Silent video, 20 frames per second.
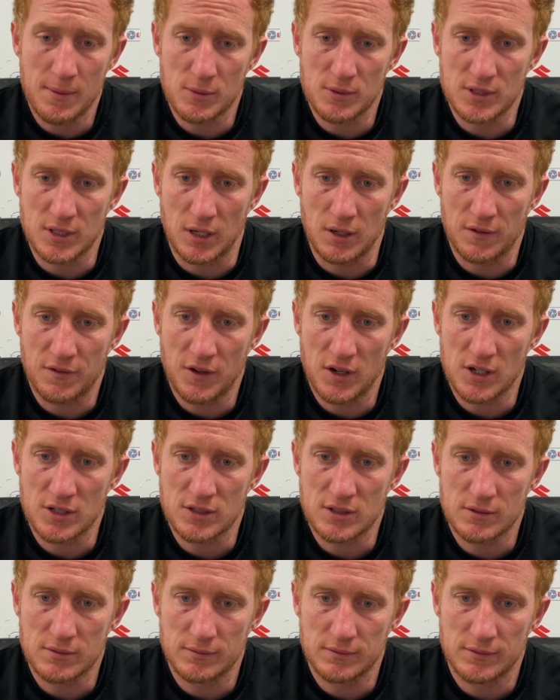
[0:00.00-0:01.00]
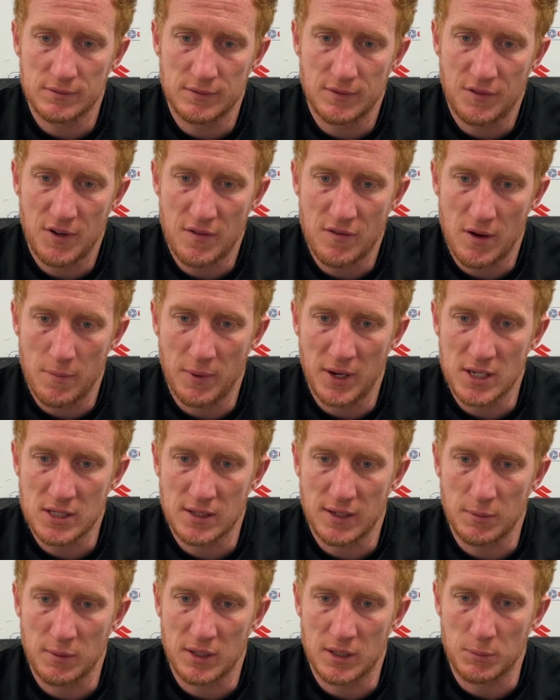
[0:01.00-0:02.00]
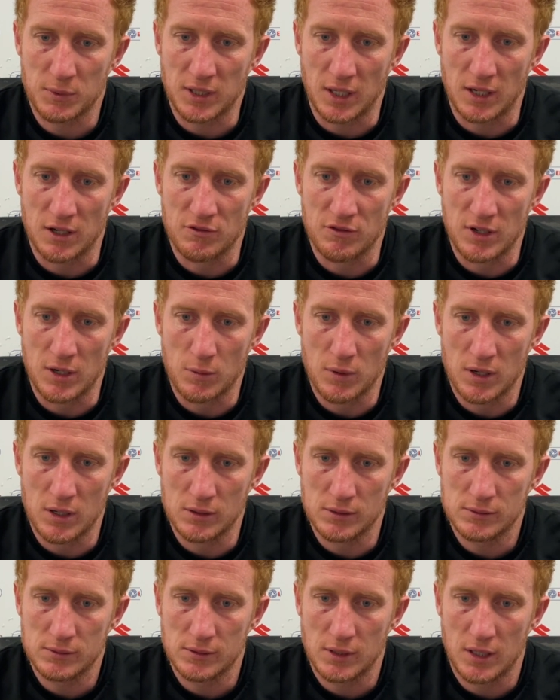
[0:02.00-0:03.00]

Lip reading: It was, the first 35 minutes, I think we've done it really well.